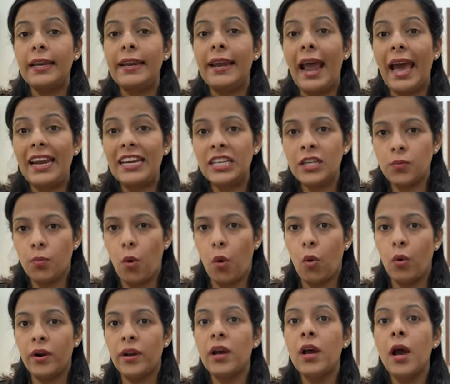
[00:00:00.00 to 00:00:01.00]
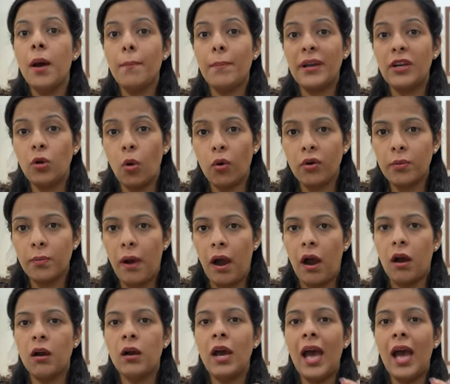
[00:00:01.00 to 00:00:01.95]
night mode, panorama,